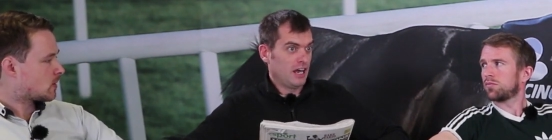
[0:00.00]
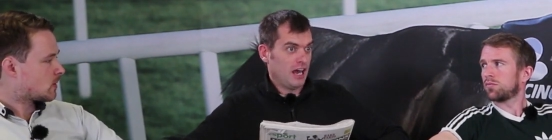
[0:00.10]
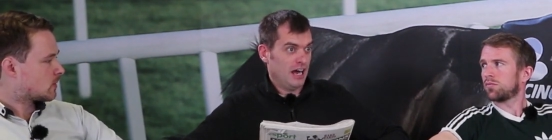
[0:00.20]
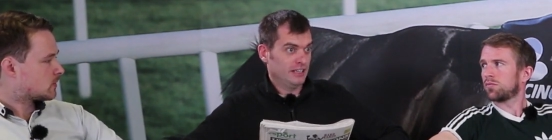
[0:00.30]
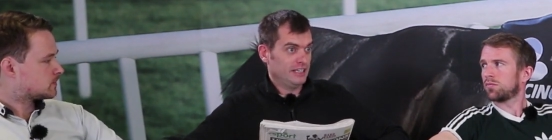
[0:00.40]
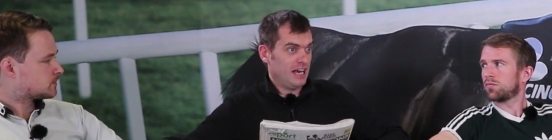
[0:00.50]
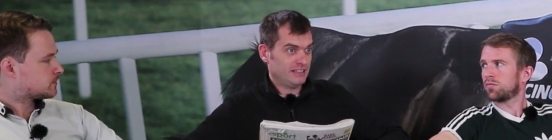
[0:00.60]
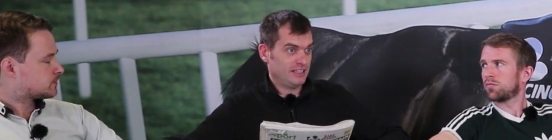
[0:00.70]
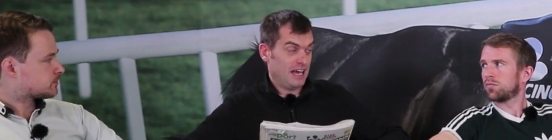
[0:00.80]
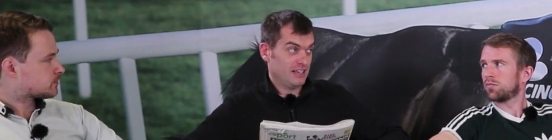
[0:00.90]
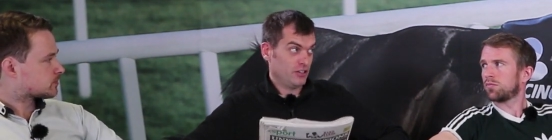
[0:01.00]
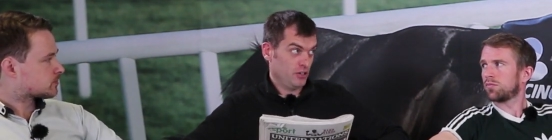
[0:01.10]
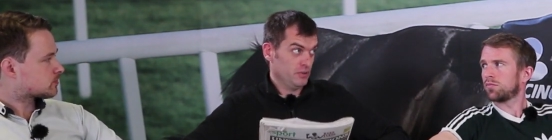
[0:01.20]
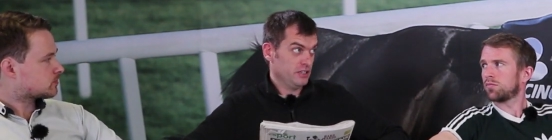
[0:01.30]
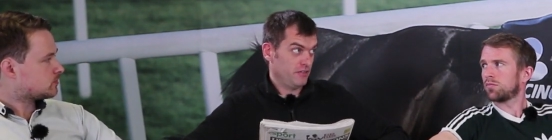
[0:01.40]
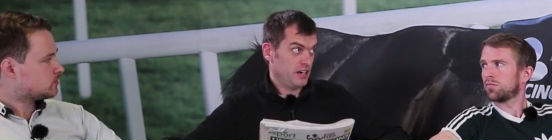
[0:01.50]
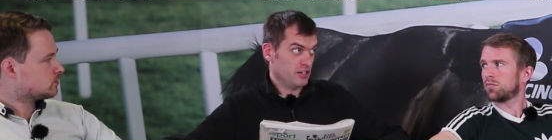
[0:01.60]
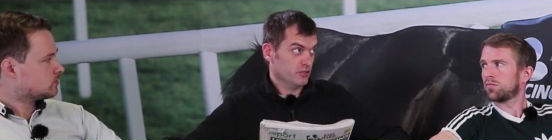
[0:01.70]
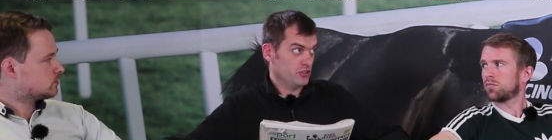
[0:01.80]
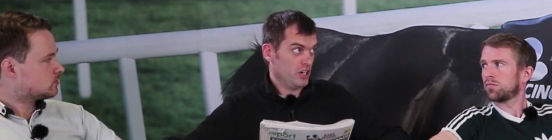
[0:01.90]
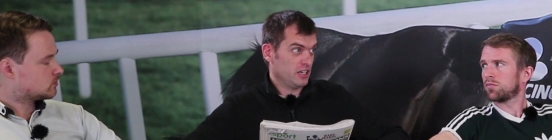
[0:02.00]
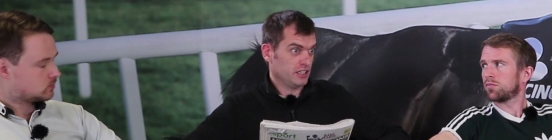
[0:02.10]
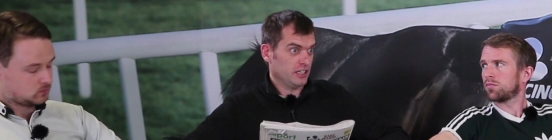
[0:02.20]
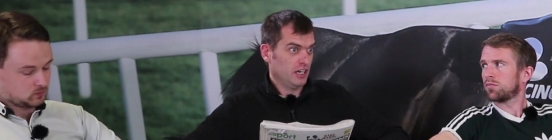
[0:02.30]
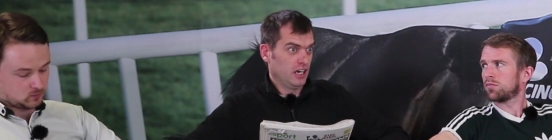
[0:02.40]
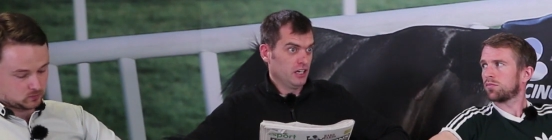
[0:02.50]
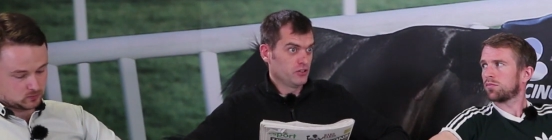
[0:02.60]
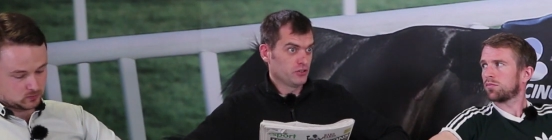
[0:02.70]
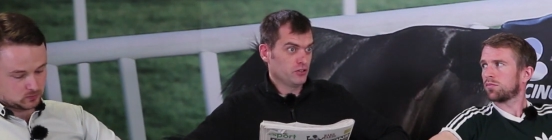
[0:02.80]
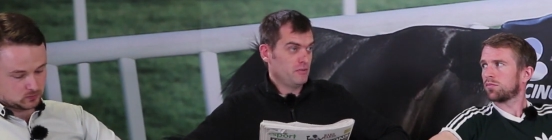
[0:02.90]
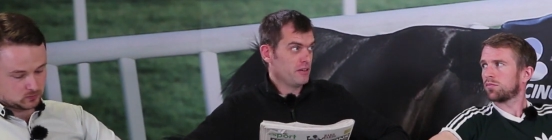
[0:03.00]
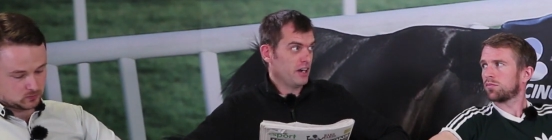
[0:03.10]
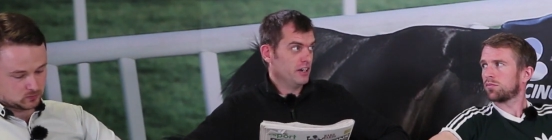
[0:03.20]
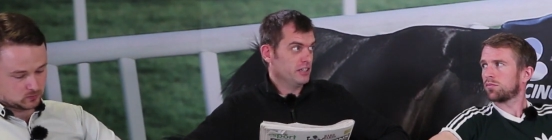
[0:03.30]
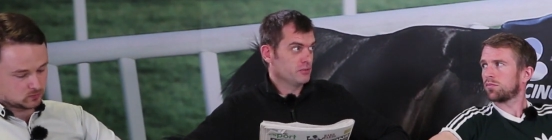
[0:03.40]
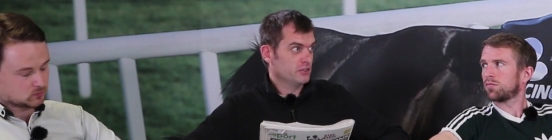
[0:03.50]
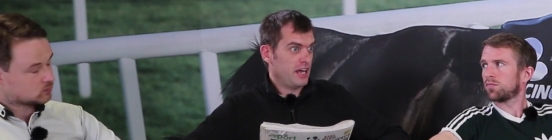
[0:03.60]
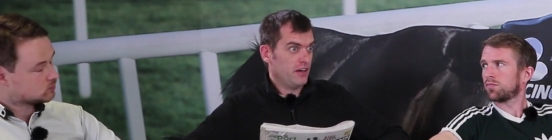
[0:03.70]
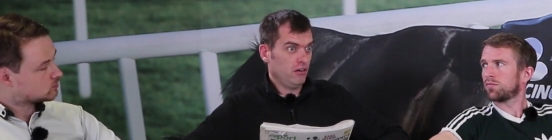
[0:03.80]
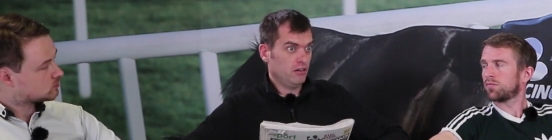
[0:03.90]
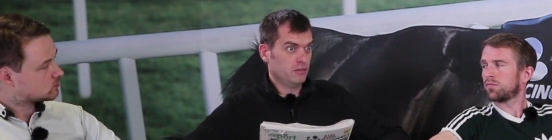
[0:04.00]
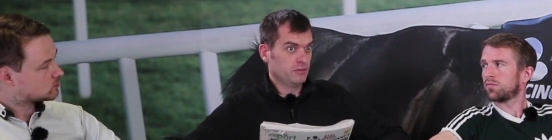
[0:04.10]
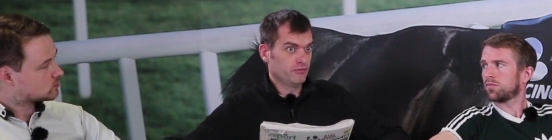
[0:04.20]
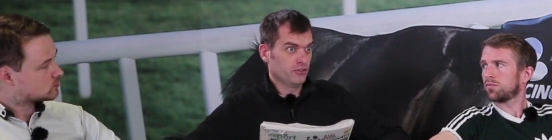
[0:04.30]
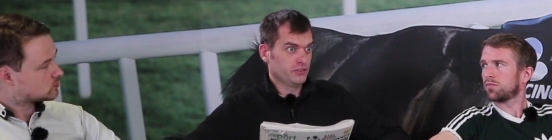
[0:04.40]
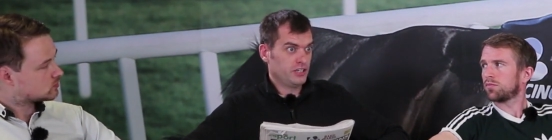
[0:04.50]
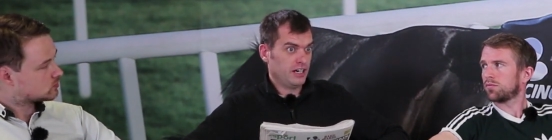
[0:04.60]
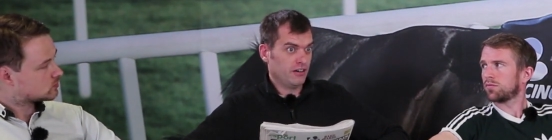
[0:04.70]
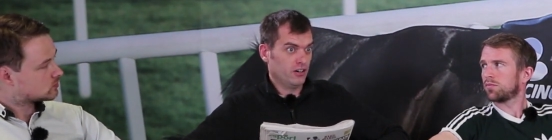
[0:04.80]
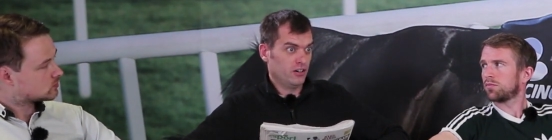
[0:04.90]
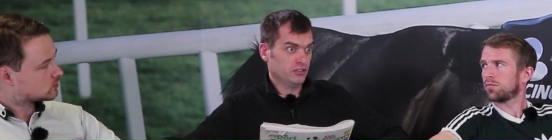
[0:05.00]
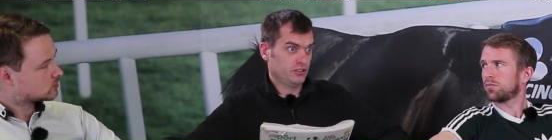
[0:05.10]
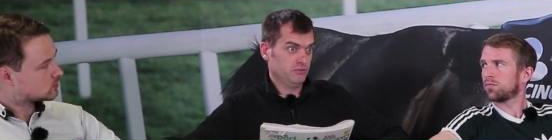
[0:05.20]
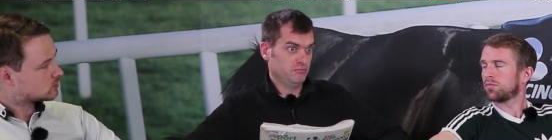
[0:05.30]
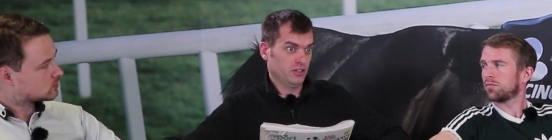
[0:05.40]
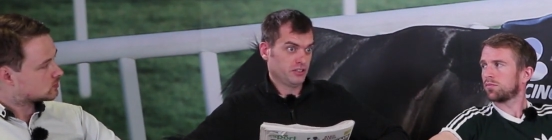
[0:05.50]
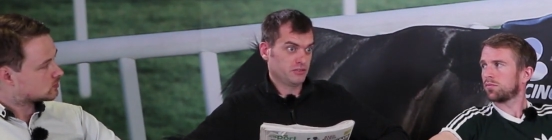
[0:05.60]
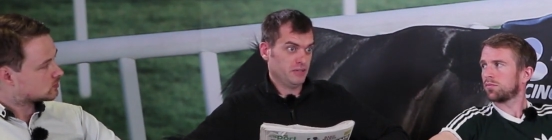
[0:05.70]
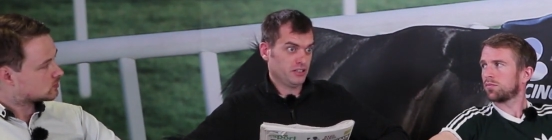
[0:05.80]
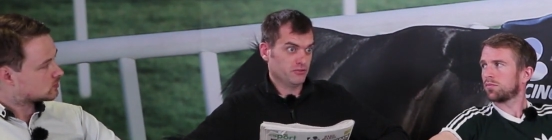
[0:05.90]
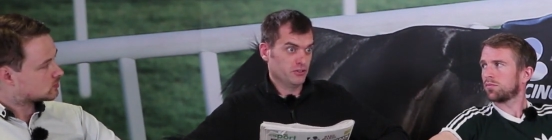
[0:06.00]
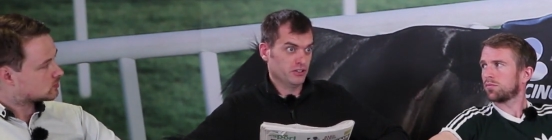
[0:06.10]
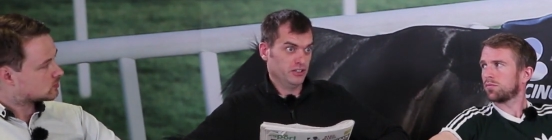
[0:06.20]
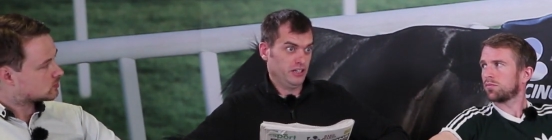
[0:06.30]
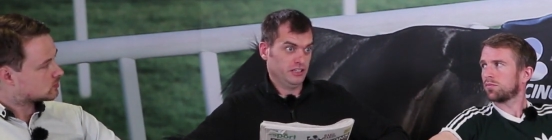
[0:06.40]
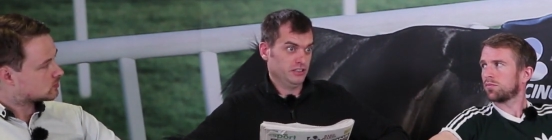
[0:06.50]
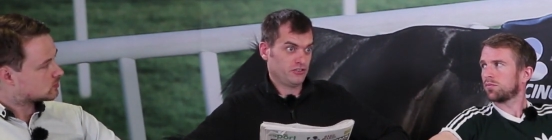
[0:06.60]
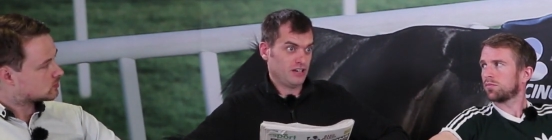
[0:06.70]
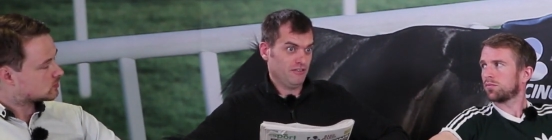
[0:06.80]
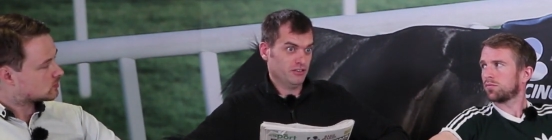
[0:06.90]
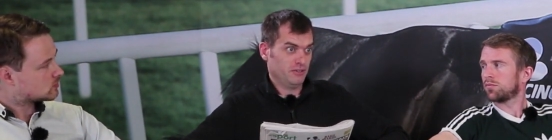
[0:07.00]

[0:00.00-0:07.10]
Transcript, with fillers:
Speaker 1: And the SDS, who is a very good jockey, just somehow got it into his head, oh, I'm in front here on a horse who likes to make the running and is travelling